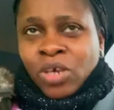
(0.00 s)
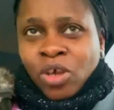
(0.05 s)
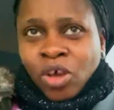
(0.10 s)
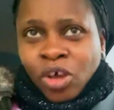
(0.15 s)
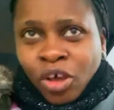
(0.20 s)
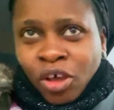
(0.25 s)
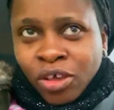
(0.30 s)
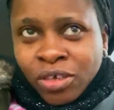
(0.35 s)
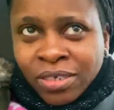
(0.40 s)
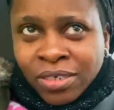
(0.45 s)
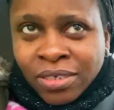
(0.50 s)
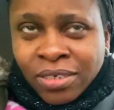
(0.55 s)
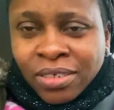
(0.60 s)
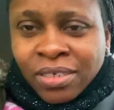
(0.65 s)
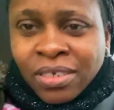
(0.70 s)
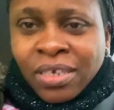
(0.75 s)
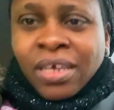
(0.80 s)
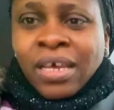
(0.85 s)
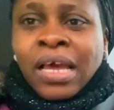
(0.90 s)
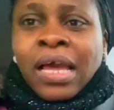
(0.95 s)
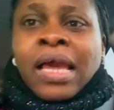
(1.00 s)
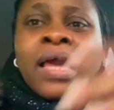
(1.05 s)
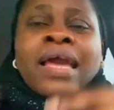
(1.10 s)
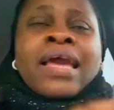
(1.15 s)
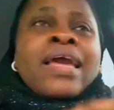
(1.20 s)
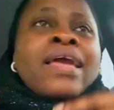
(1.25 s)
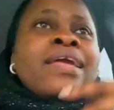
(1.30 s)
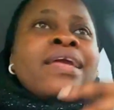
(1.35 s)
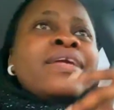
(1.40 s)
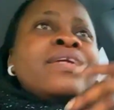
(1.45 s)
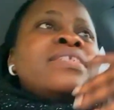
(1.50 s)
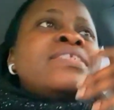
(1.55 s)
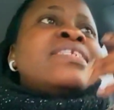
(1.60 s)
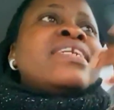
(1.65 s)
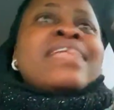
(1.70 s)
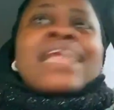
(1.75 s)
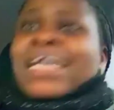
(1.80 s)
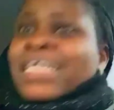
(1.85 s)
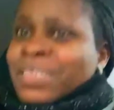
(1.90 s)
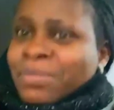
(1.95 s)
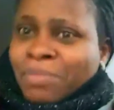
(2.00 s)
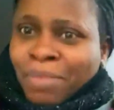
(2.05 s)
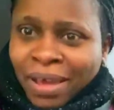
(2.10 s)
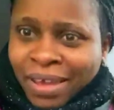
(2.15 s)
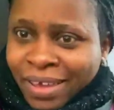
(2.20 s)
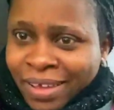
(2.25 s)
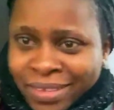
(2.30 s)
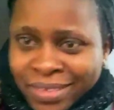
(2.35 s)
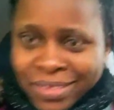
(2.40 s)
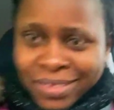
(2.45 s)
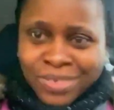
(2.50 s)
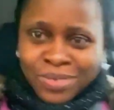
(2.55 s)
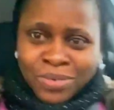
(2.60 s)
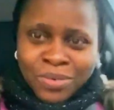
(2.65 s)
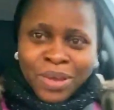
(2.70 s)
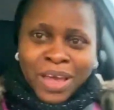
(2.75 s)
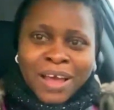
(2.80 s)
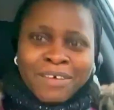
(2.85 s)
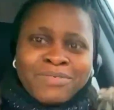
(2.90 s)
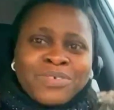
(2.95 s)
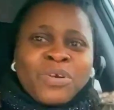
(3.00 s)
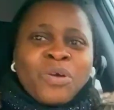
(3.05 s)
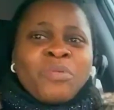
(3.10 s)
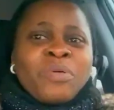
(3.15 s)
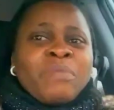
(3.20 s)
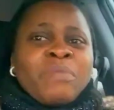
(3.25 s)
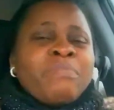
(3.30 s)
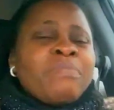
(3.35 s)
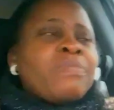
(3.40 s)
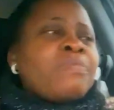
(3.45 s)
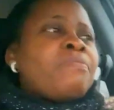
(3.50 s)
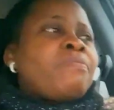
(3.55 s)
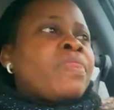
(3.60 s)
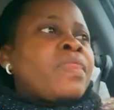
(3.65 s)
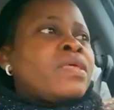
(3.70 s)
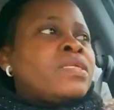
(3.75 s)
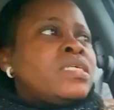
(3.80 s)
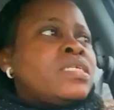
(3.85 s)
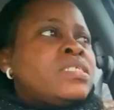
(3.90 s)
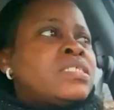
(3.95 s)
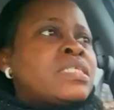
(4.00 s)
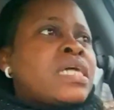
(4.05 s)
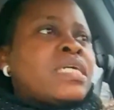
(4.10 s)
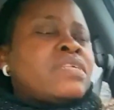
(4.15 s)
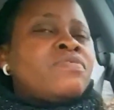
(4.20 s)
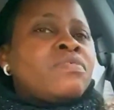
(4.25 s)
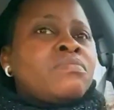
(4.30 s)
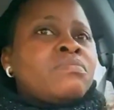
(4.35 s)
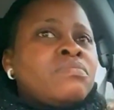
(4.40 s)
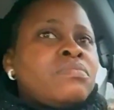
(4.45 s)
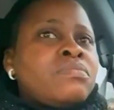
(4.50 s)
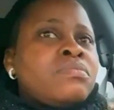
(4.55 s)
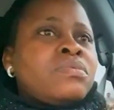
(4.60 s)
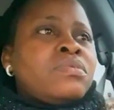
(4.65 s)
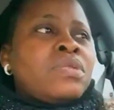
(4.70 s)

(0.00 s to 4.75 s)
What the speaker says: because it's a night market, so we have to come in. They start from